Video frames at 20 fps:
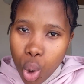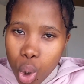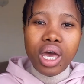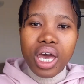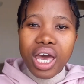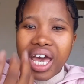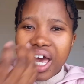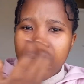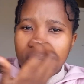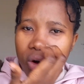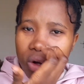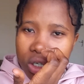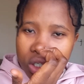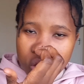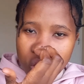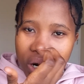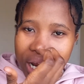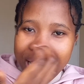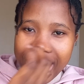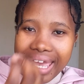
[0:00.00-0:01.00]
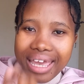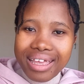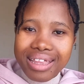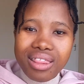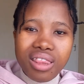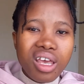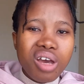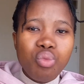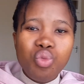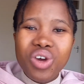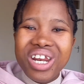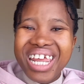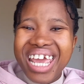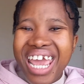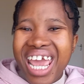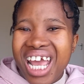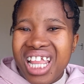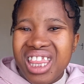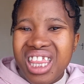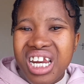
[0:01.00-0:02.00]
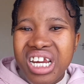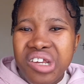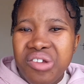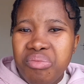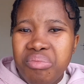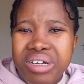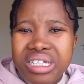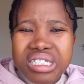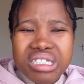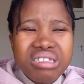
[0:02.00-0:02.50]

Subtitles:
And also, like with the hair treatments